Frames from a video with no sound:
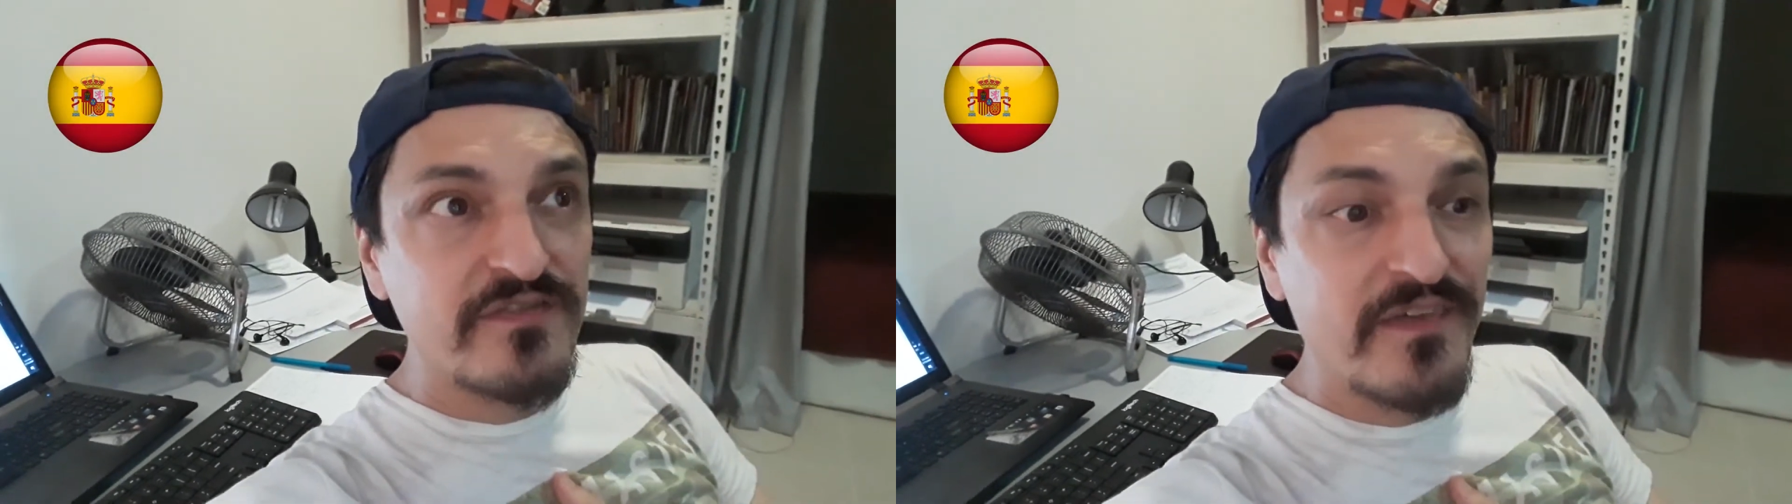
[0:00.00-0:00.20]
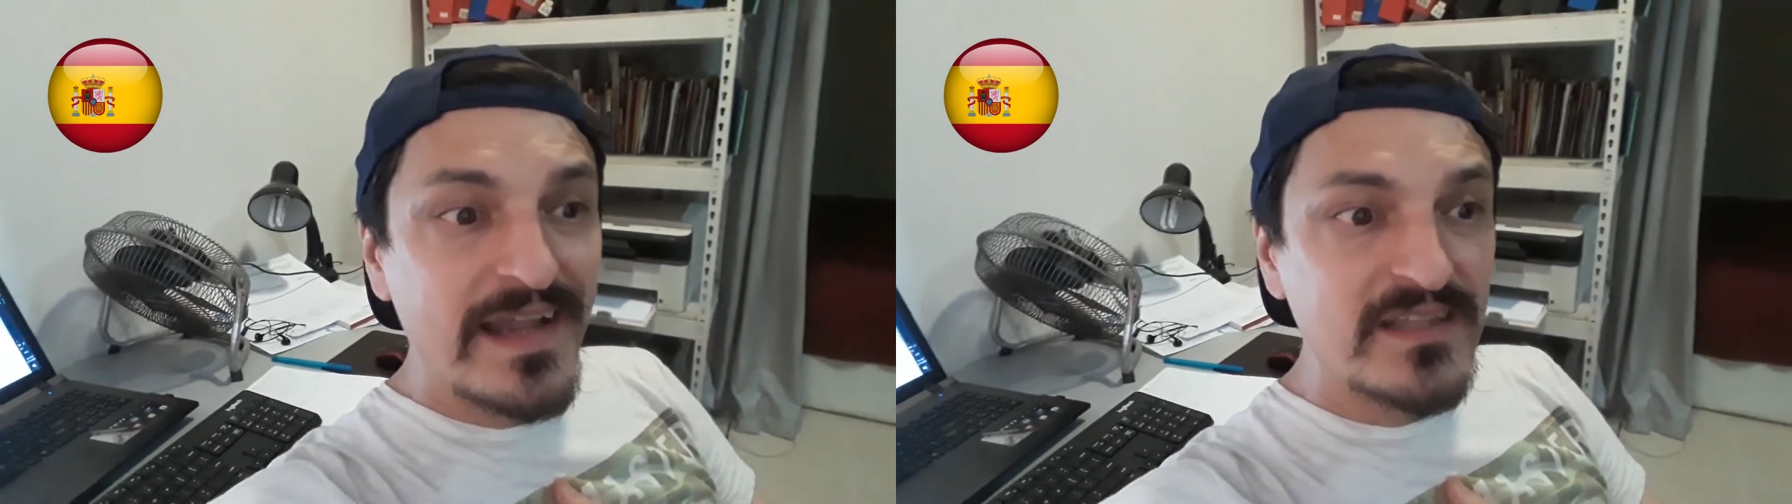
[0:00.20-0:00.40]

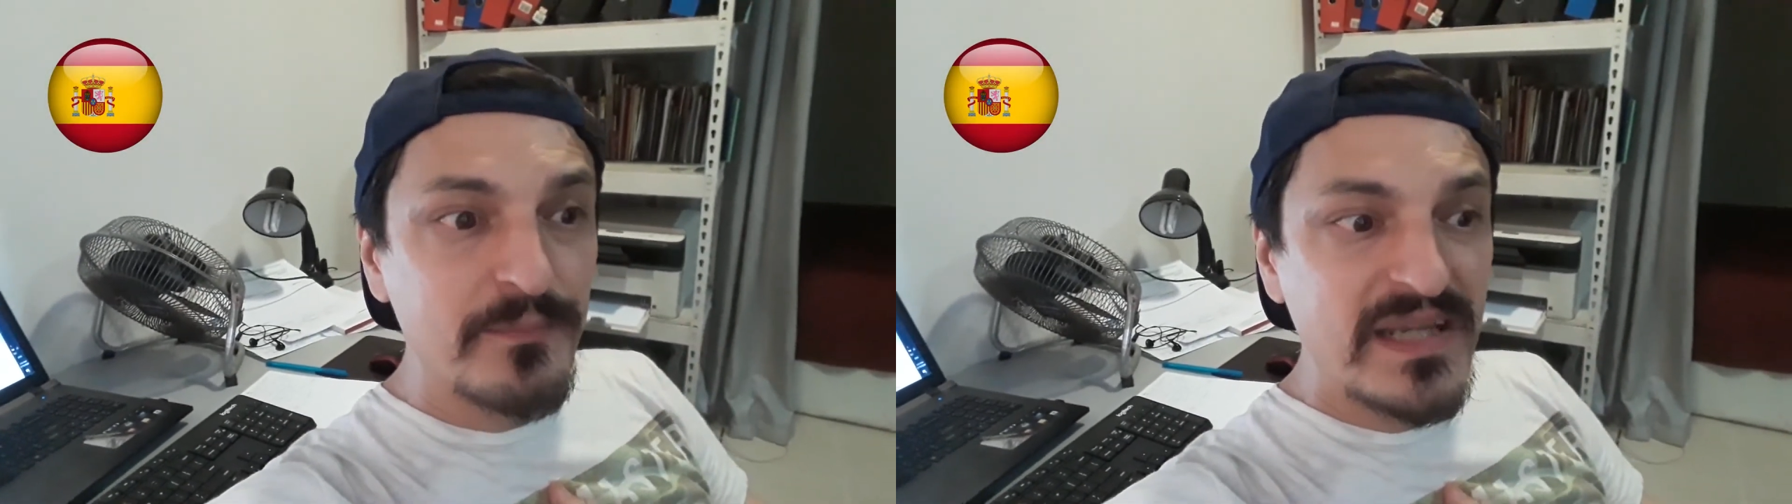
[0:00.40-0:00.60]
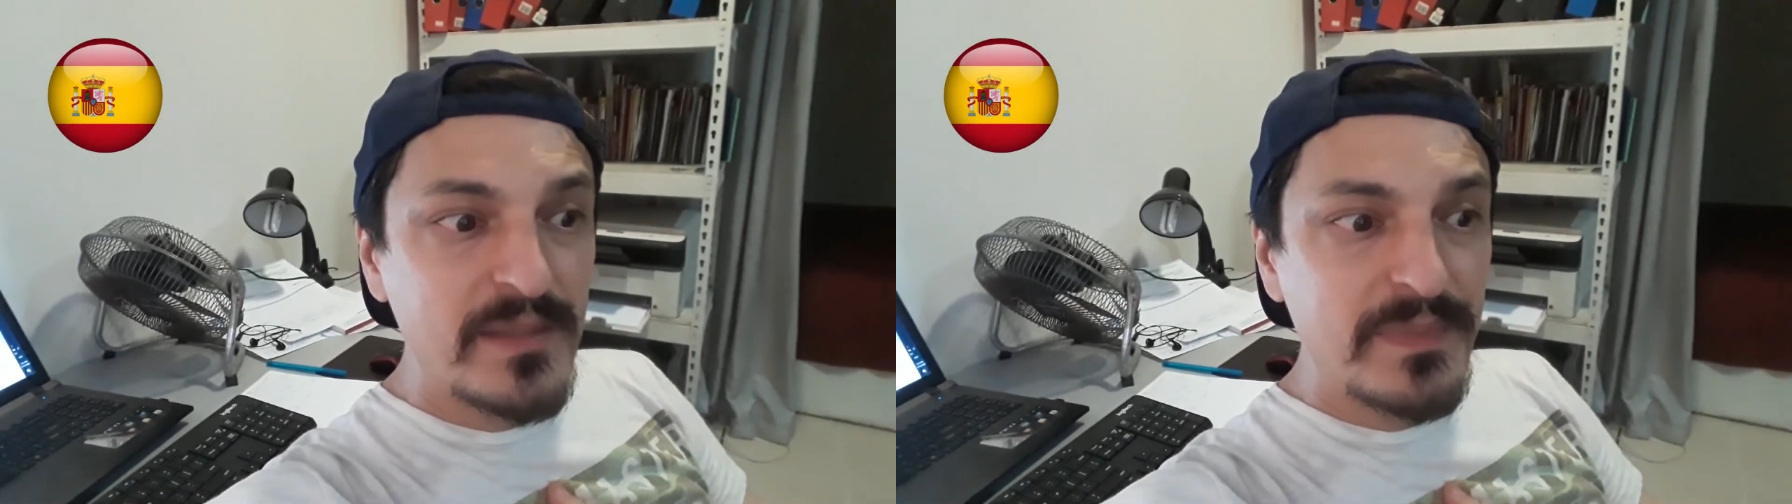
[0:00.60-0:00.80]
find
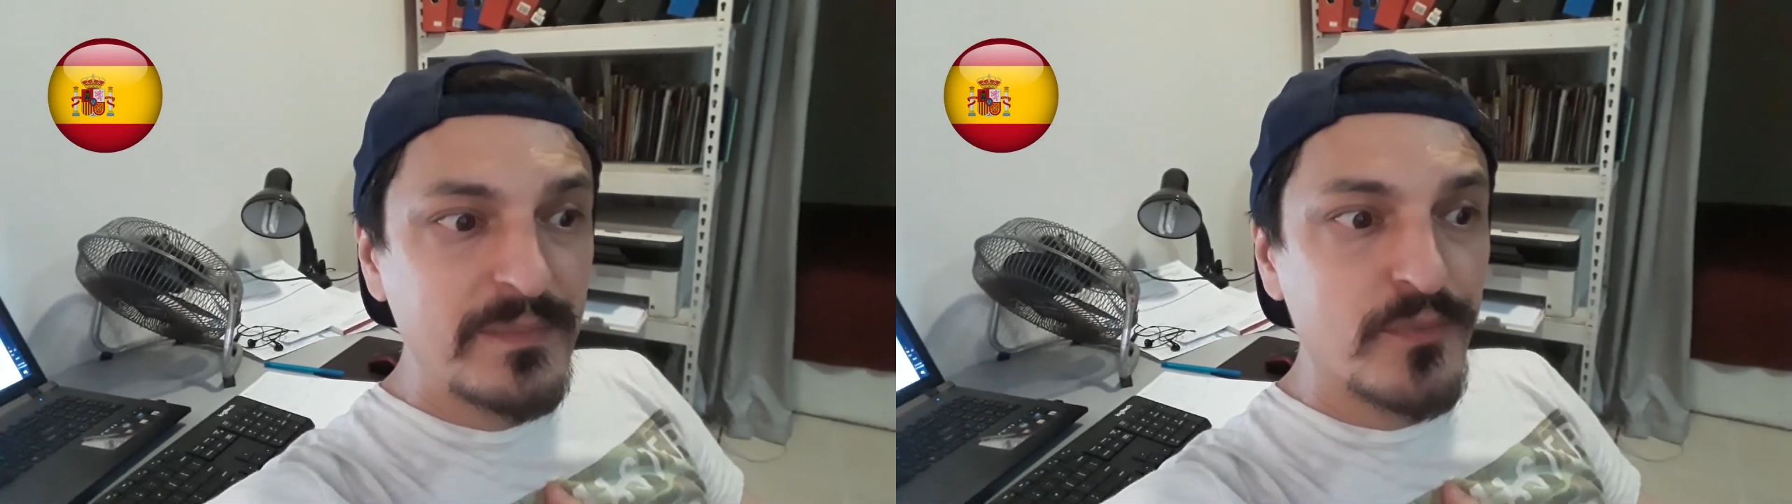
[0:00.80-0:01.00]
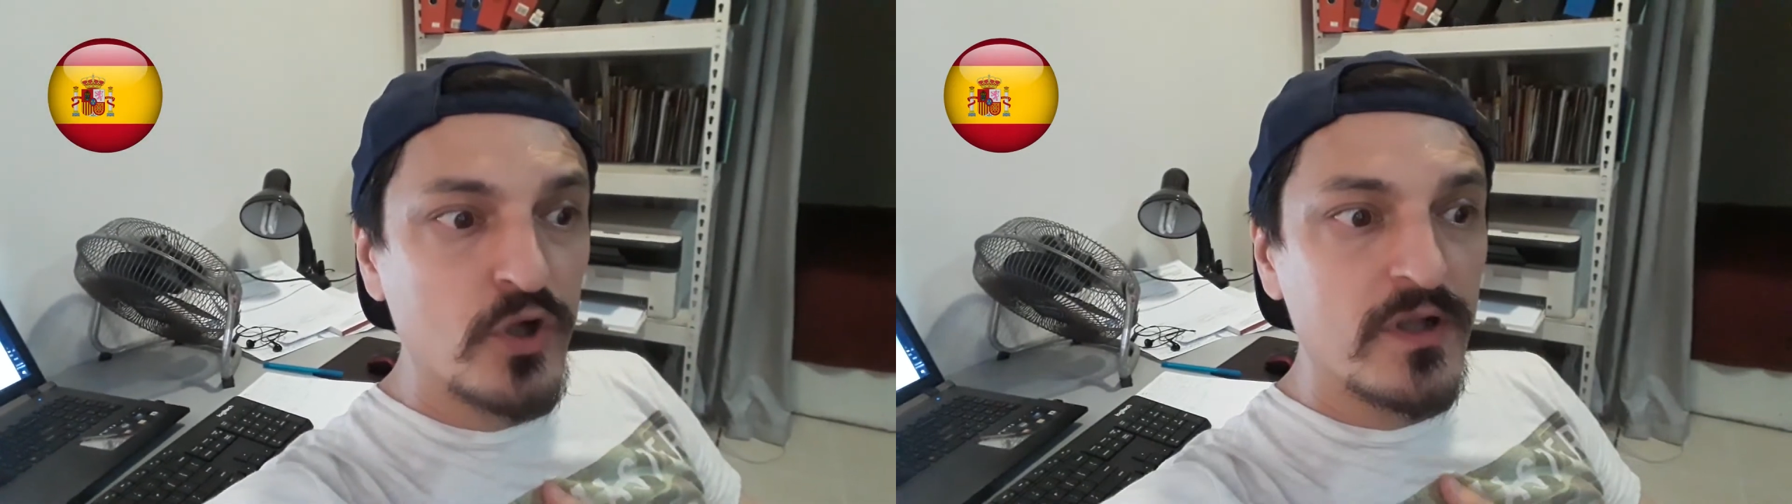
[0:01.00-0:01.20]
many
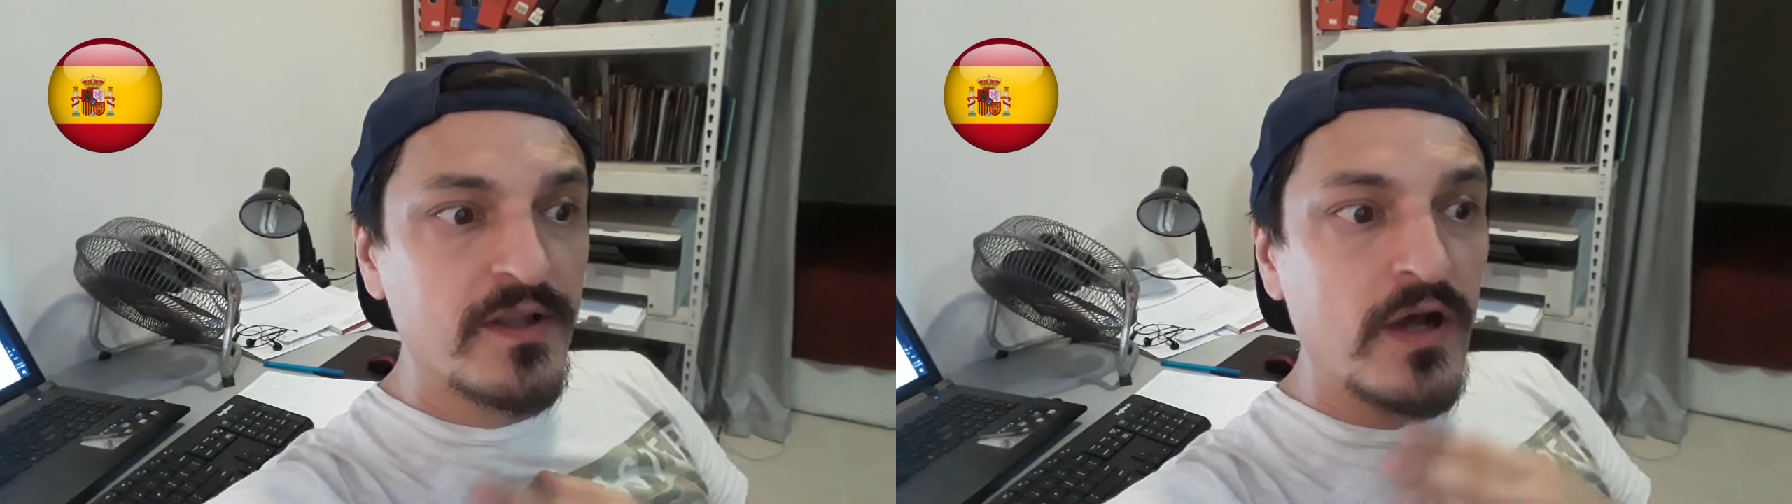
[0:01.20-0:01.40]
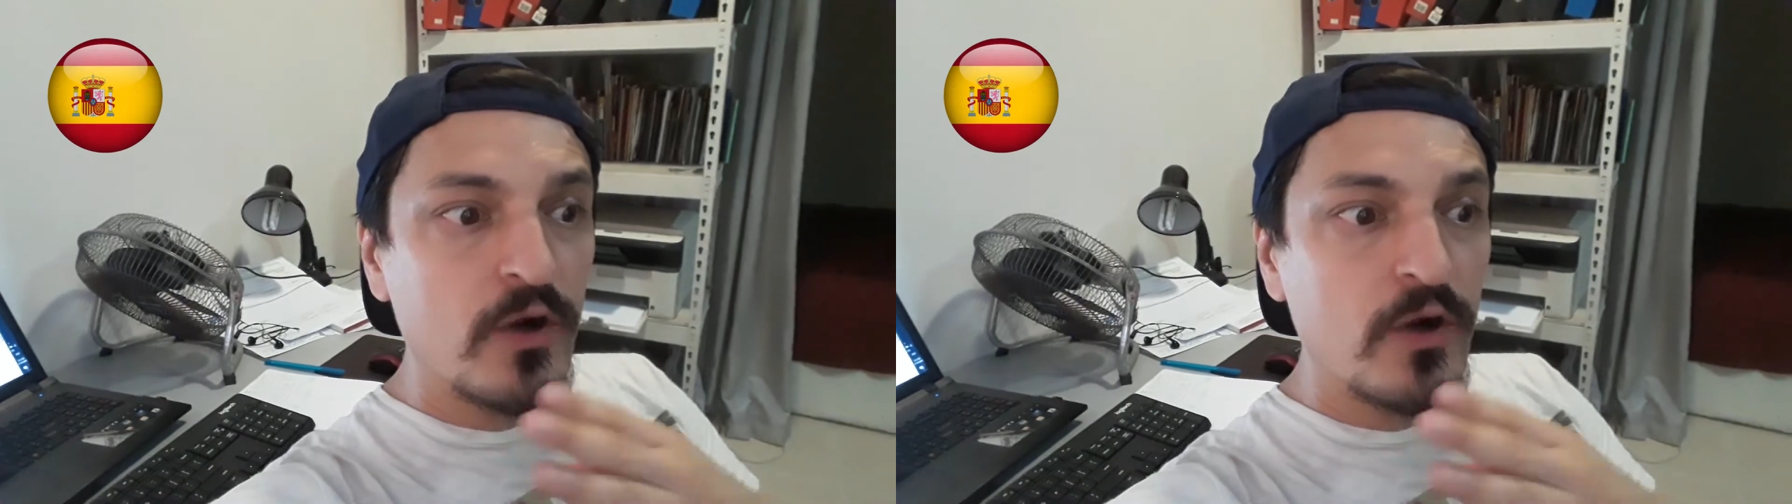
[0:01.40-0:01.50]
people